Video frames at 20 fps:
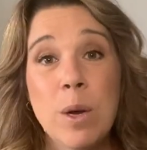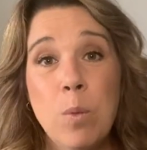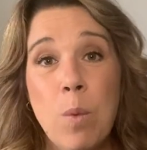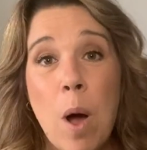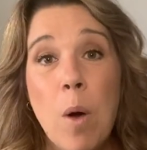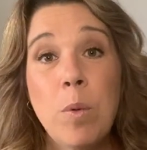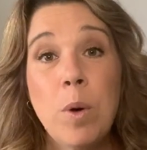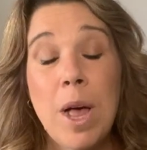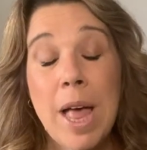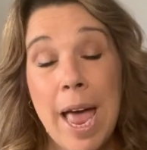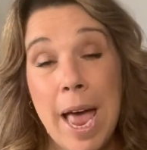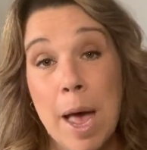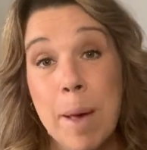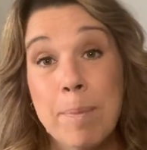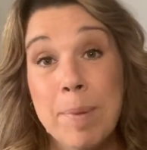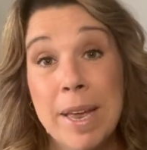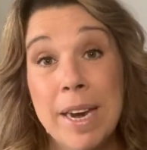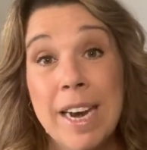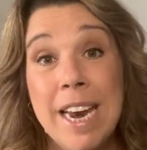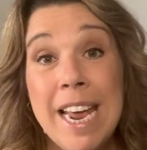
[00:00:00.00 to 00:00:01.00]
what will
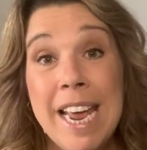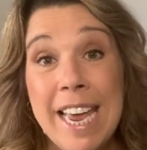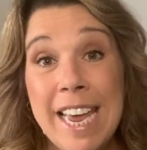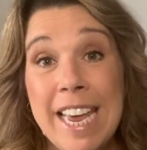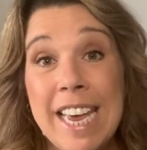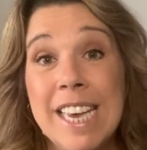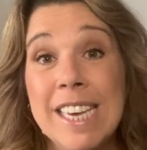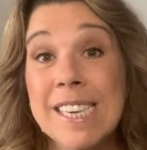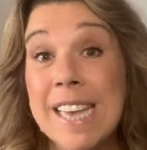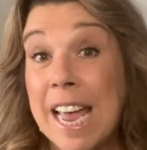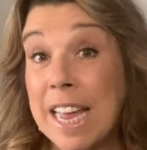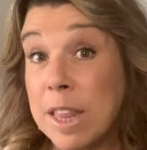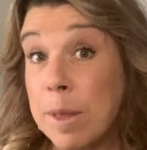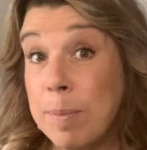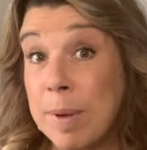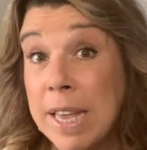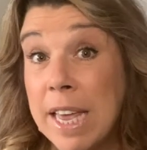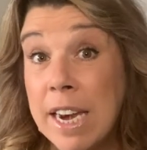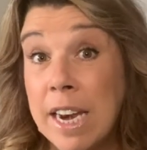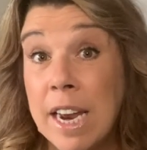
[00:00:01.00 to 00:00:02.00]
happen is at the
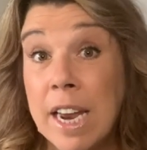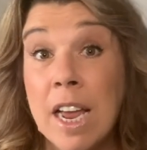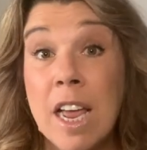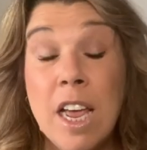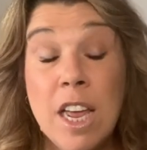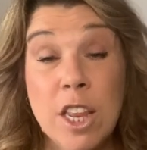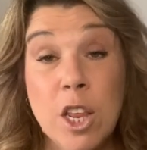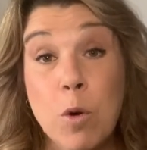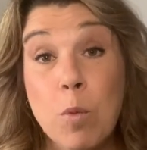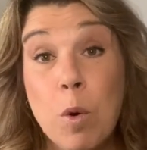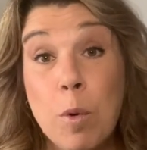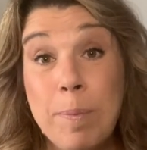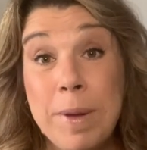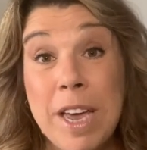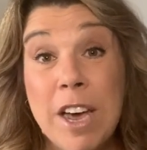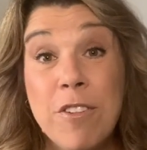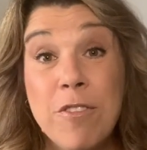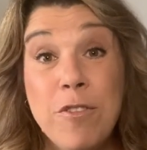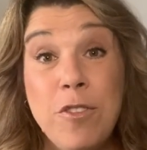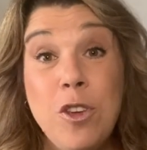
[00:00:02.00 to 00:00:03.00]
beginning, there will be
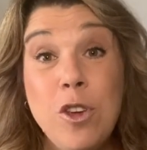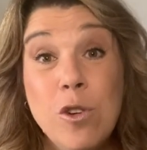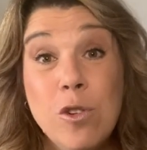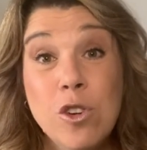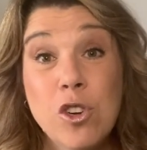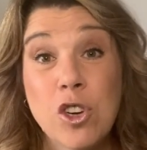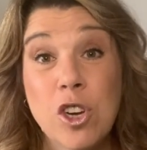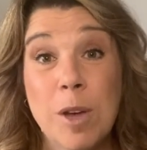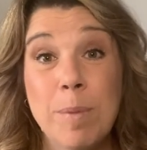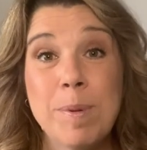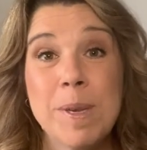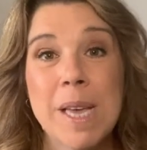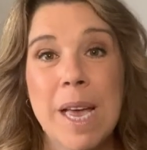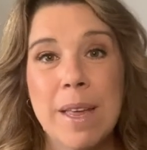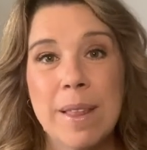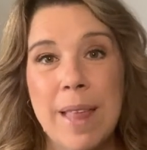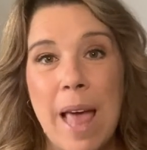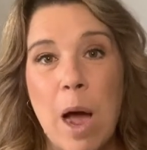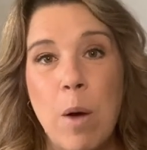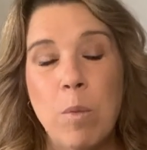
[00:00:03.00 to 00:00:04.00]
a few ships
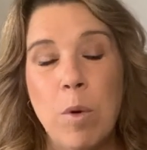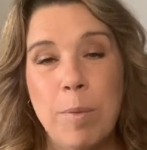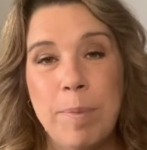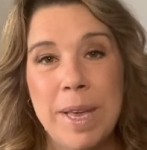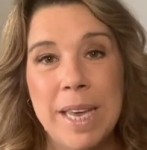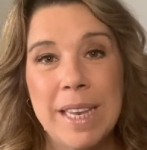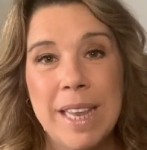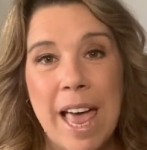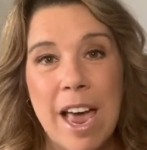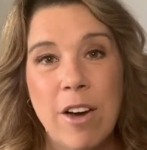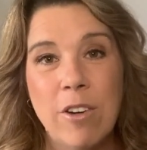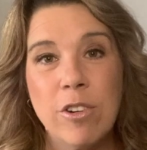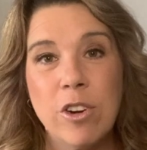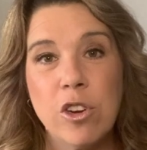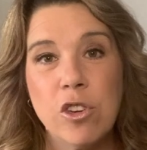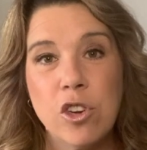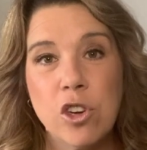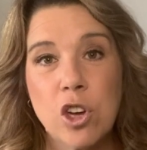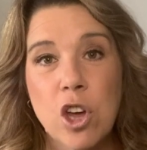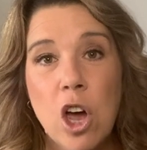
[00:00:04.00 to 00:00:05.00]
that will be
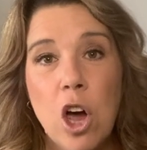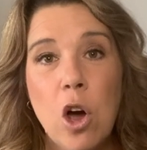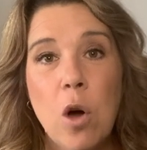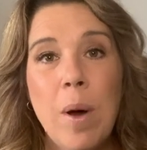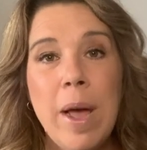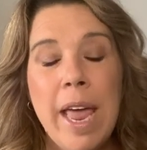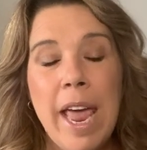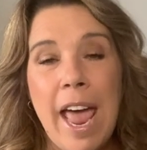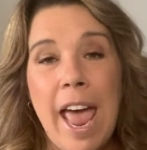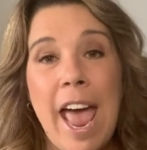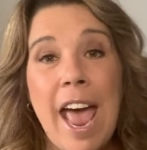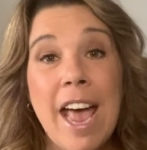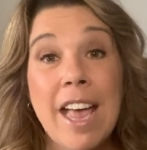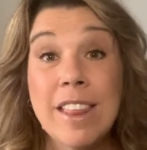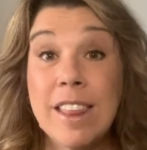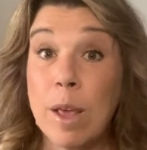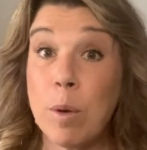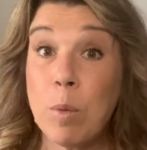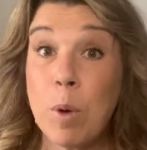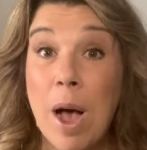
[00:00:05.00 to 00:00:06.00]
allowed to go,
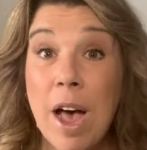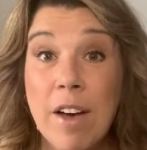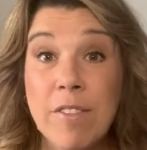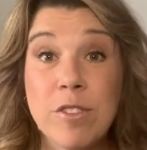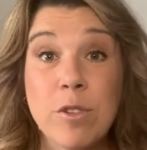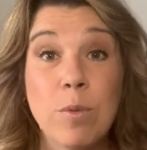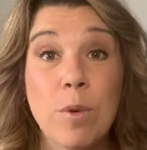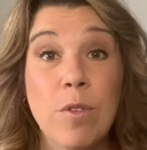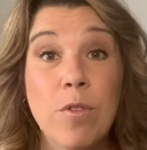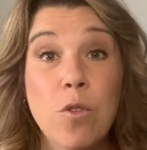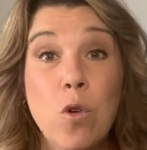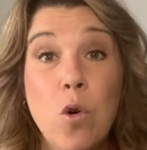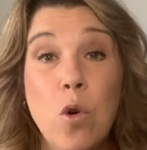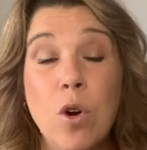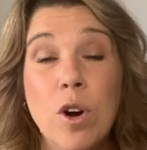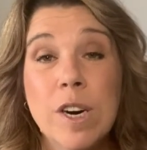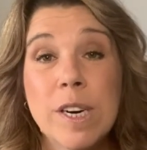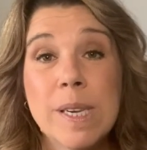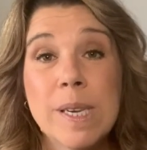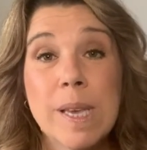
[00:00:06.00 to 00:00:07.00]
and they will have to, of
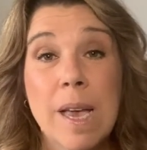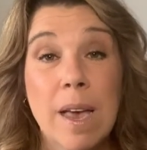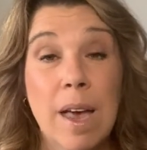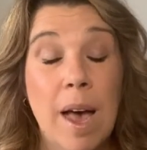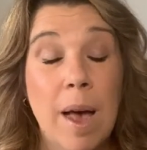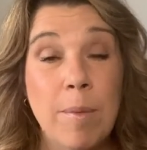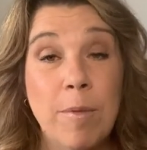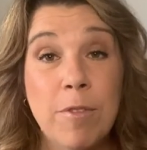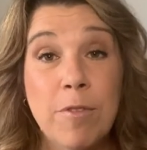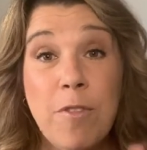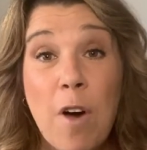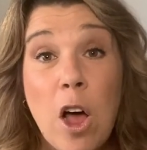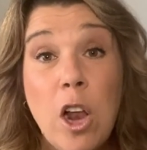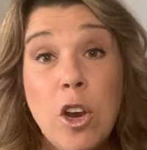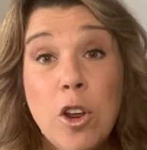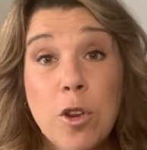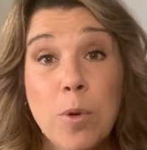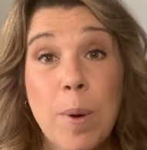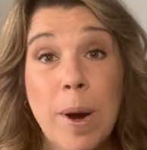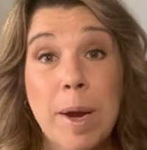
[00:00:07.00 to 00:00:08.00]
course,
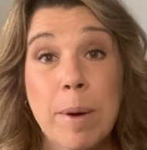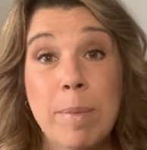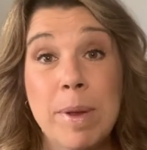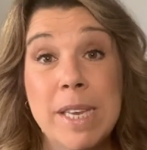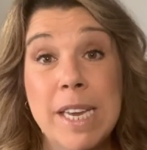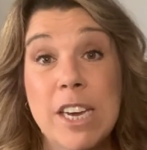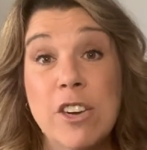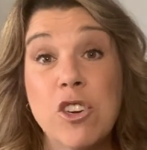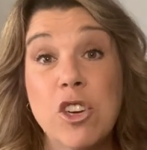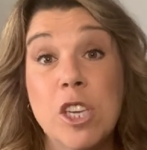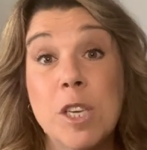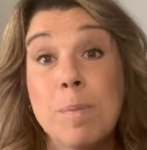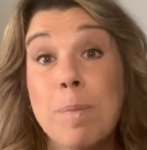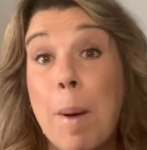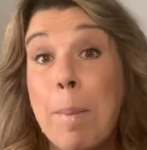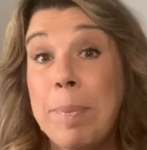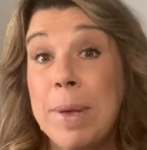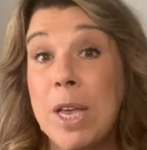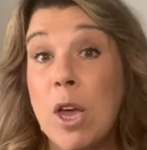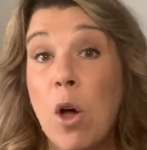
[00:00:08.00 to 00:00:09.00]
follow the recommendations.
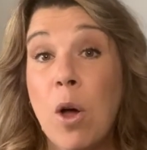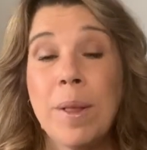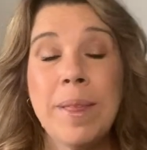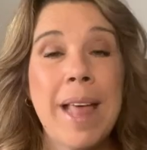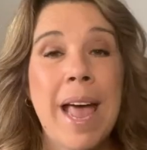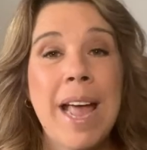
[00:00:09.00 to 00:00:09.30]
But beyond